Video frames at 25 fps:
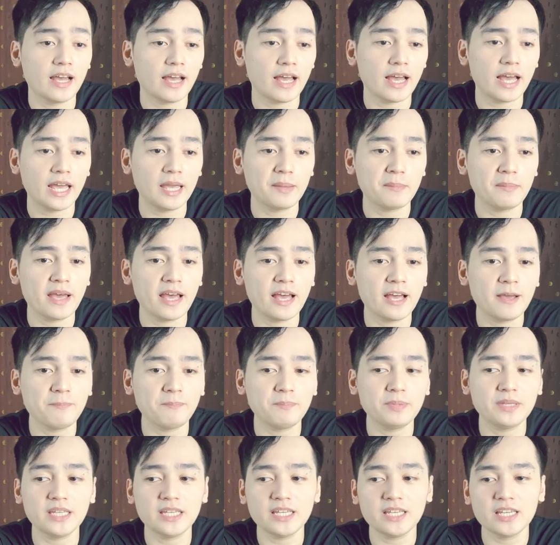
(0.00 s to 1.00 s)
I'm
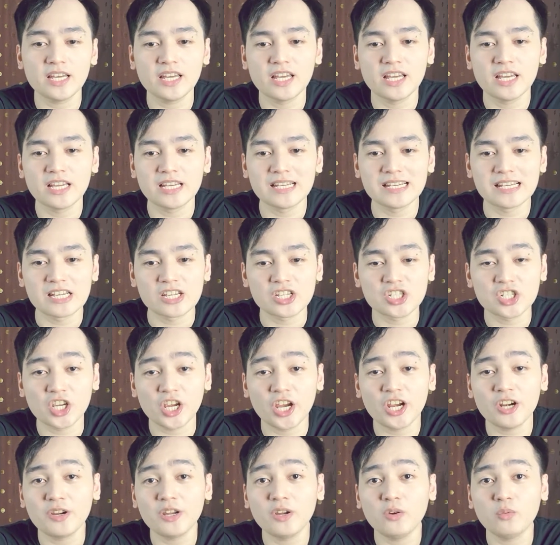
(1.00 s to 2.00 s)
happy
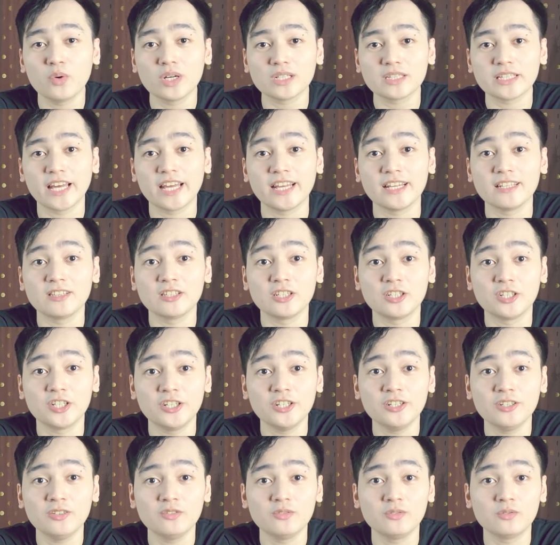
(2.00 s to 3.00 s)
sharing what I
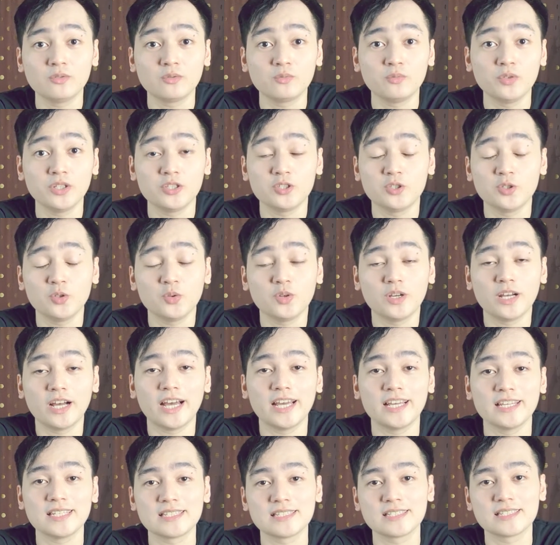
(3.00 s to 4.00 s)
learned with you
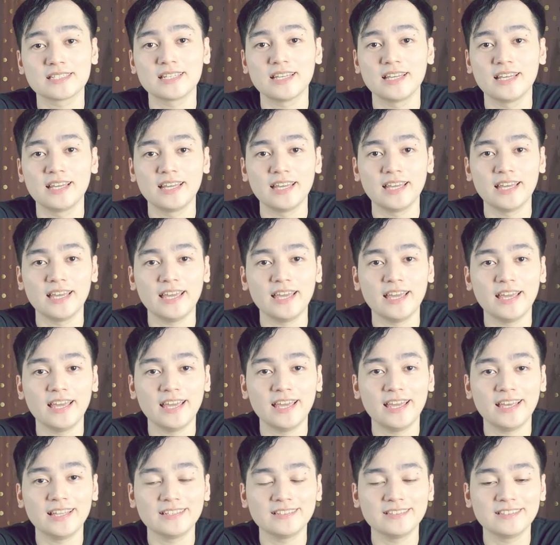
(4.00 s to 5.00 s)
guys.
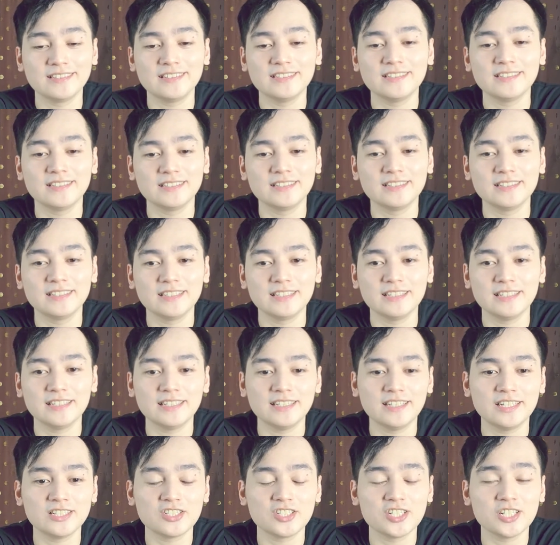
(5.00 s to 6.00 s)
And
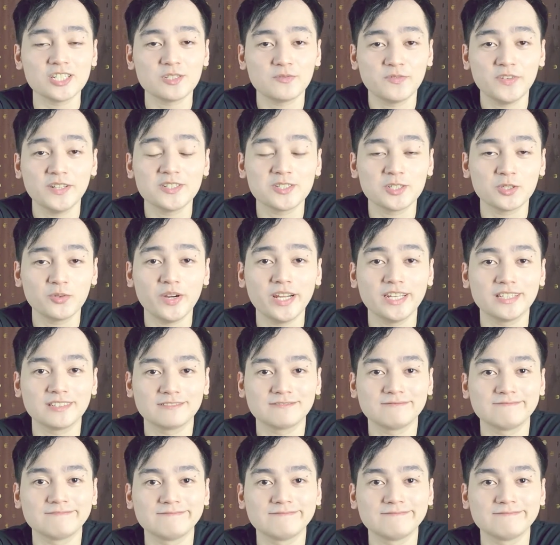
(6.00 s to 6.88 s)
it just feels great.